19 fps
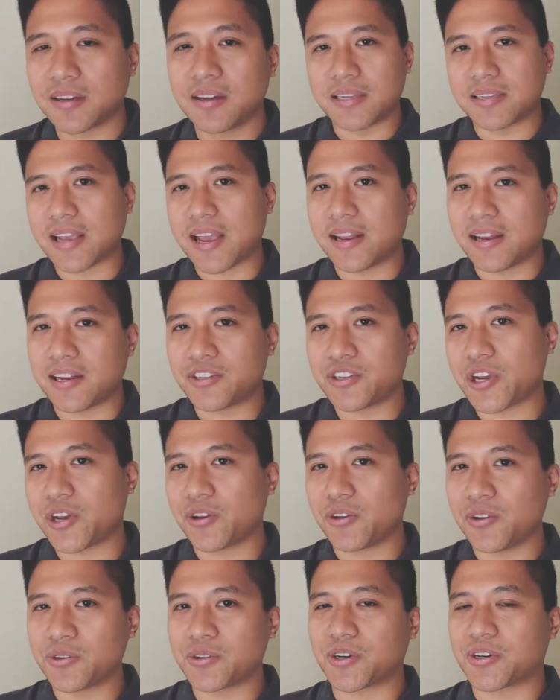by saying that she
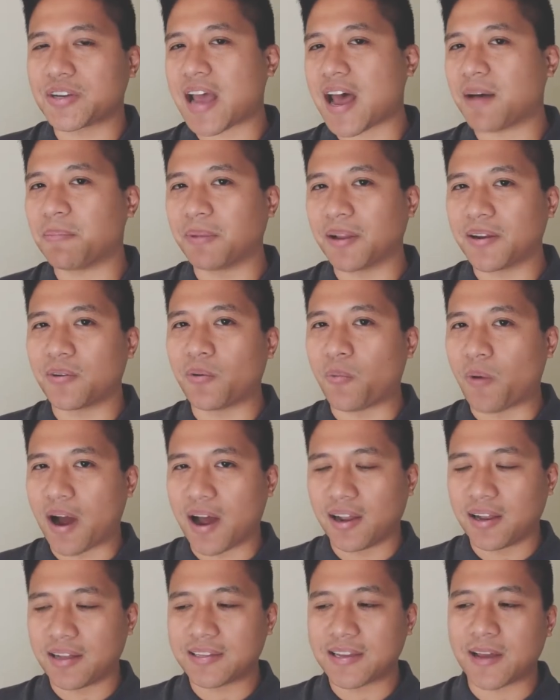could use her tablet
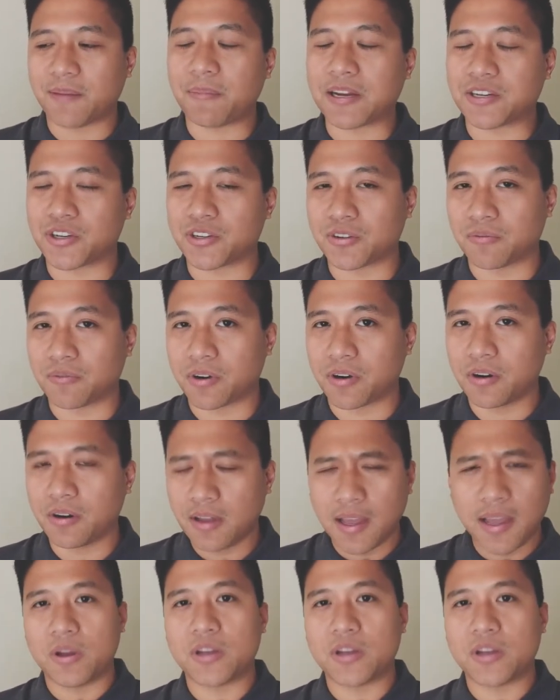while I take pictures of her,